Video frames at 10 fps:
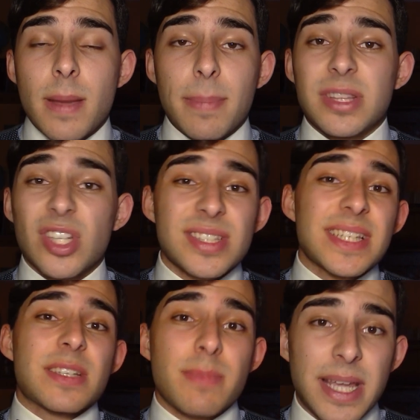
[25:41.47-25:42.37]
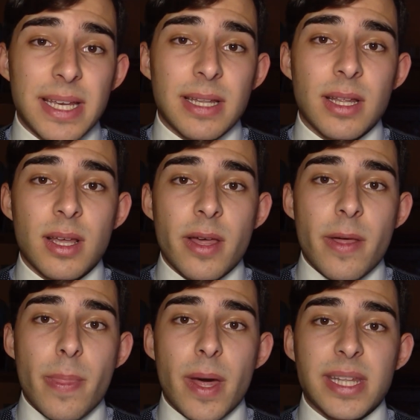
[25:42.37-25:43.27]
But does this mean
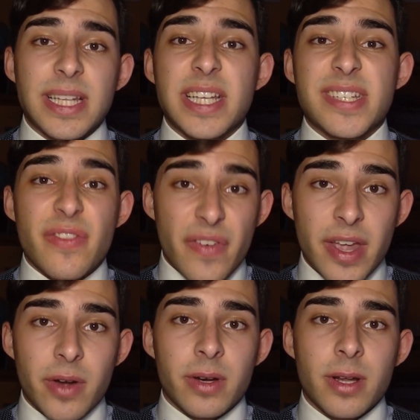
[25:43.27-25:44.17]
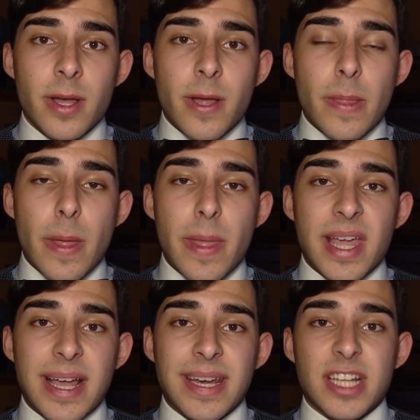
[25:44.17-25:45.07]
that it is fair that
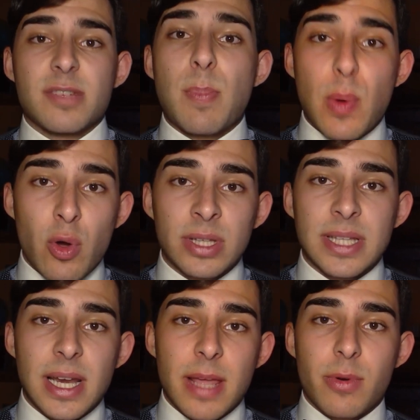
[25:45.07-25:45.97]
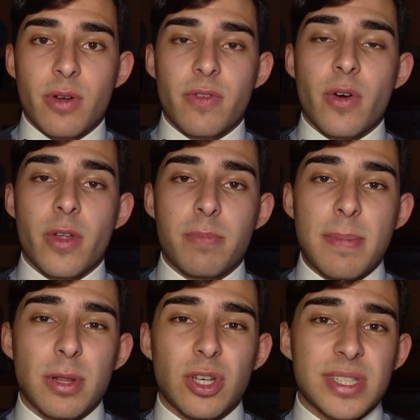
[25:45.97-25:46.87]
they can exploit the labor of other
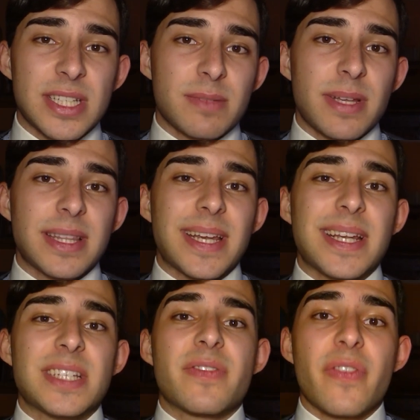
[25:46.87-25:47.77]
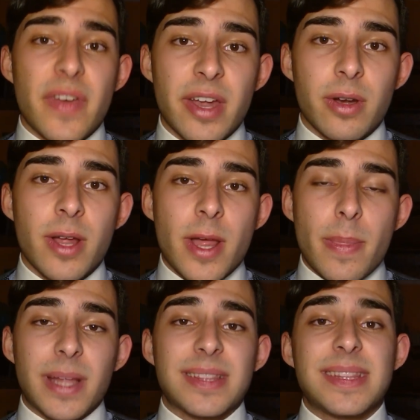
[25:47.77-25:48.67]
people? Does this mean that it is fair
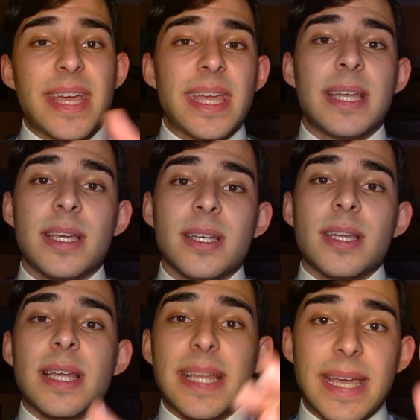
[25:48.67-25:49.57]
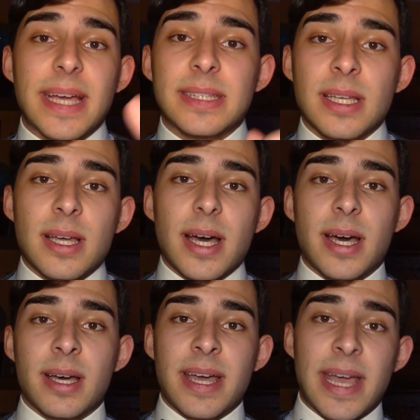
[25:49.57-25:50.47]
that they get
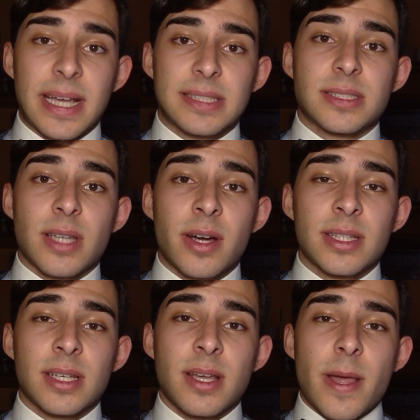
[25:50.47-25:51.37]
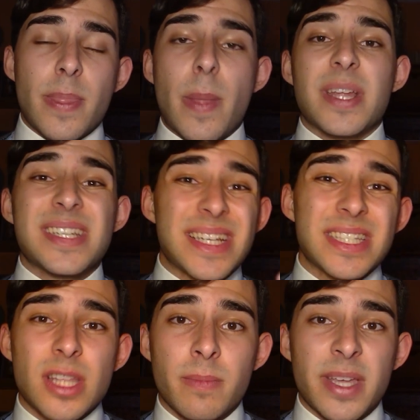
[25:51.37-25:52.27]
a head start? That the
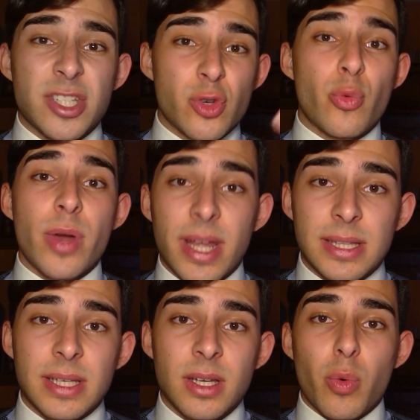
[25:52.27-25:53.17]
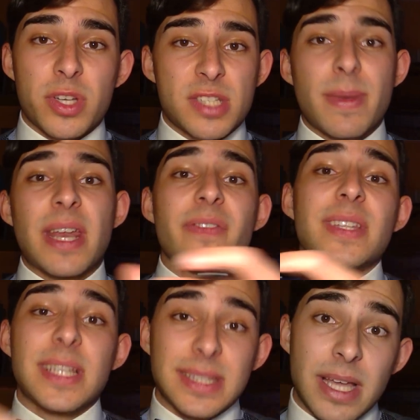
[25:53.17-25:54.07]
system is rigged towards
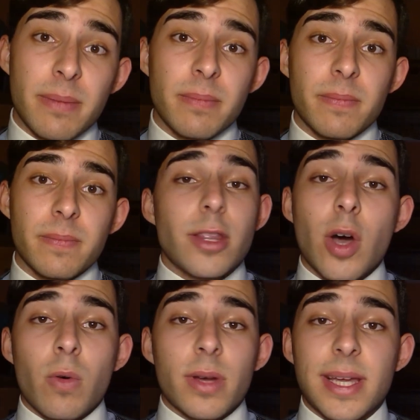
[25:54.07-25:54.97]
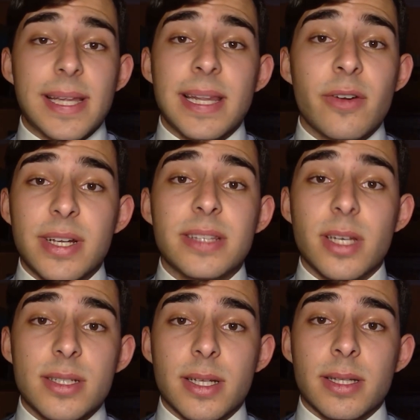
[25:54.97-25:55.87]
benefiting them? No, it clearly
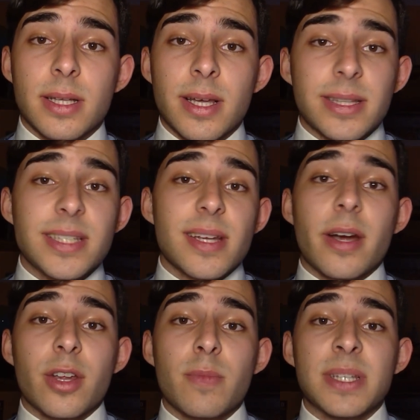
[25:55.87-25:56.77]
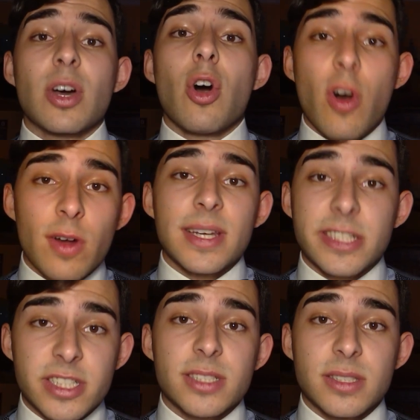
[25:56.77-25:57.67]
doesn't. This argument
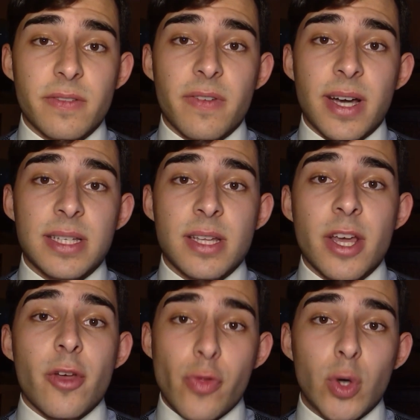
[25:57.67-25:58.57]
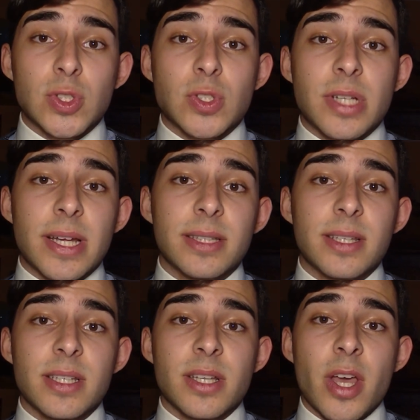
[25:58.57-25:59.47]
only justifies those
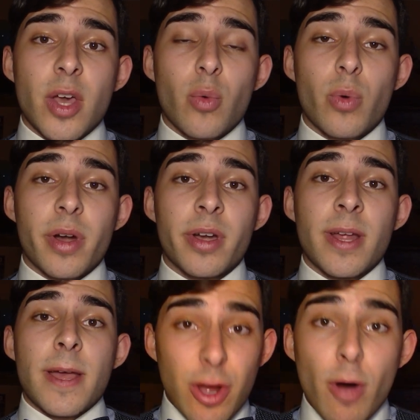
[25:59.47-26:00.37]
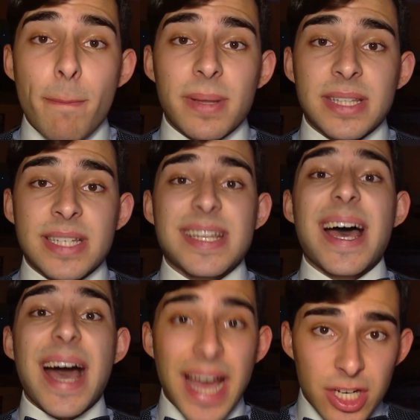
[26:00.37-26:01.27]
societies where competence
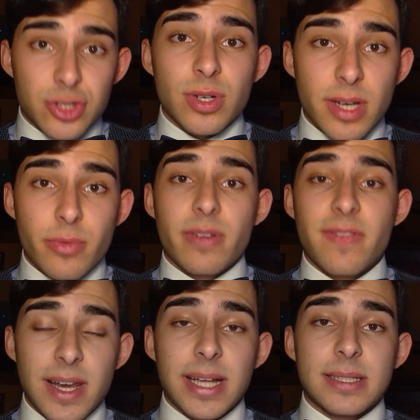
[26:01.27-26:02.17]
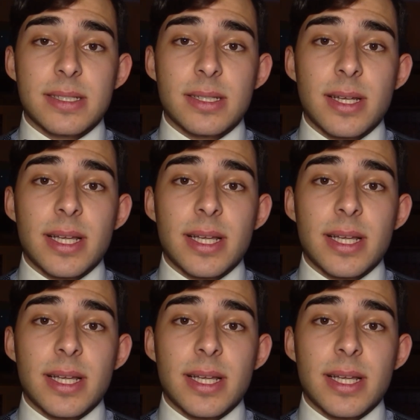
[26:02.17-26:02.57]
actually reflects